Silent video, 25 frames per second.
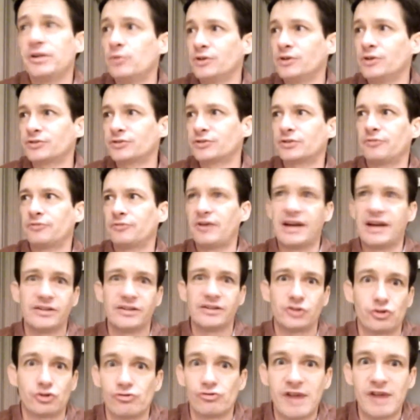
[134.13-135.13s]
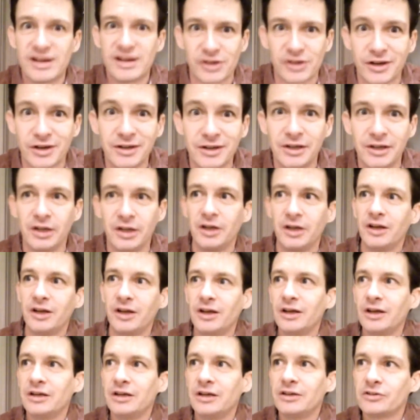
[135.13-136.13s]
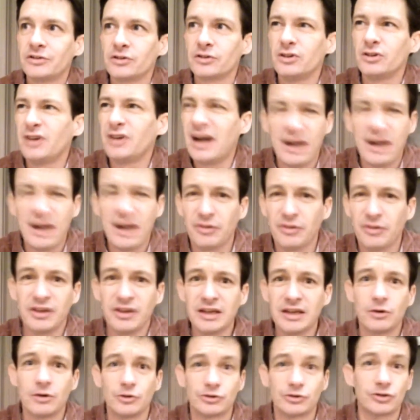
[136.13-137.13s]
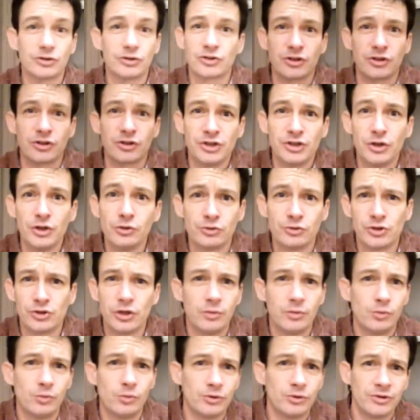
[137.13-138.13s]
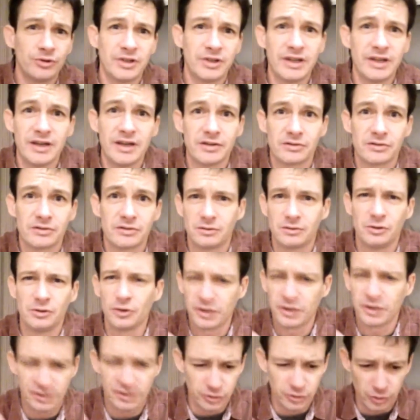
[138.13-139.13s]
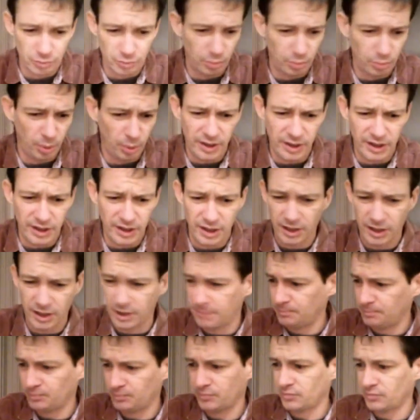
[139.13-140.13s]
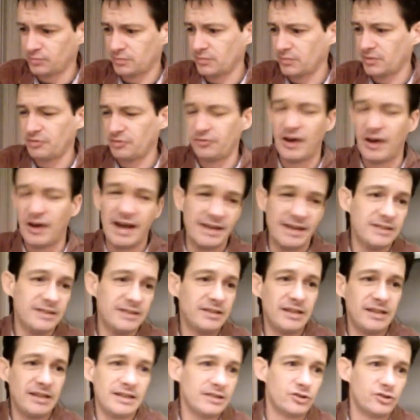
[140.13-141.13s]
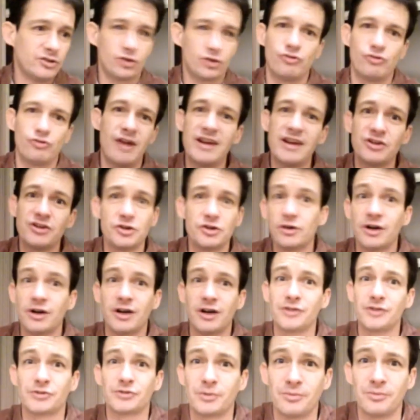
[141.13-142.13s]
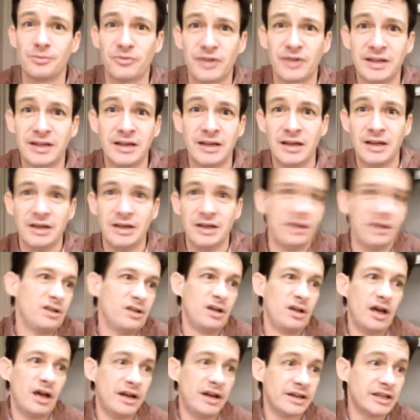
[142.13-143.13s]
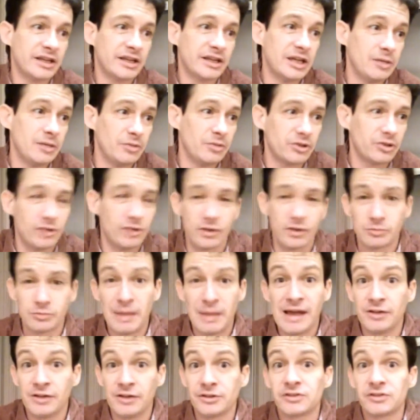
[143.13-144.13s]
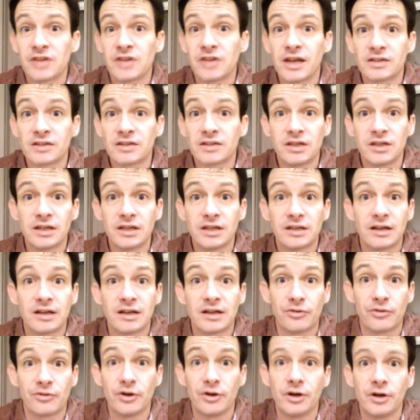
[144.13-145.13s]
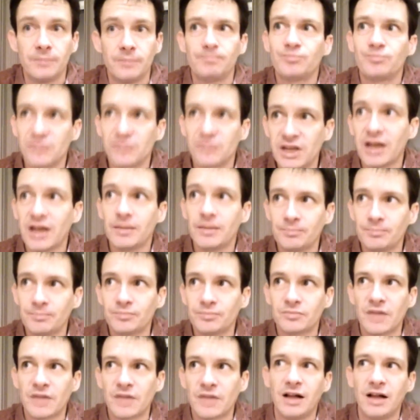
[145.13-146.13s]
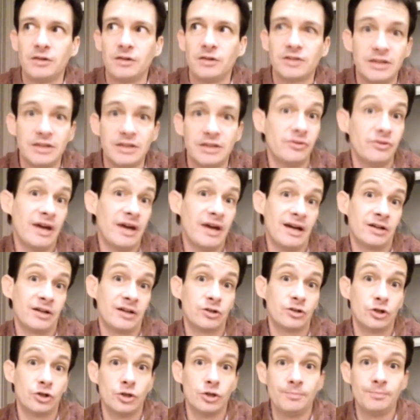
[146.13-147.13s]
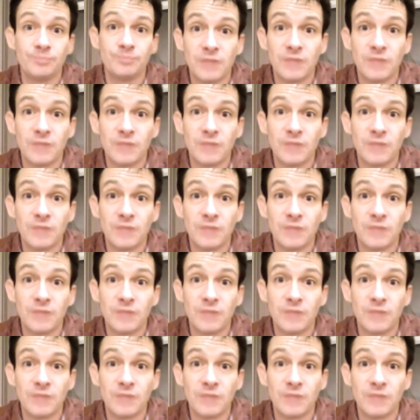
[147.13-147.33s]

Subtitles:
Everybody wants to find treasure. So I think I was just on YouTube one day looking up finding treasure or something. And I came across metal detecting and I thought, yeah, I'll give that a go.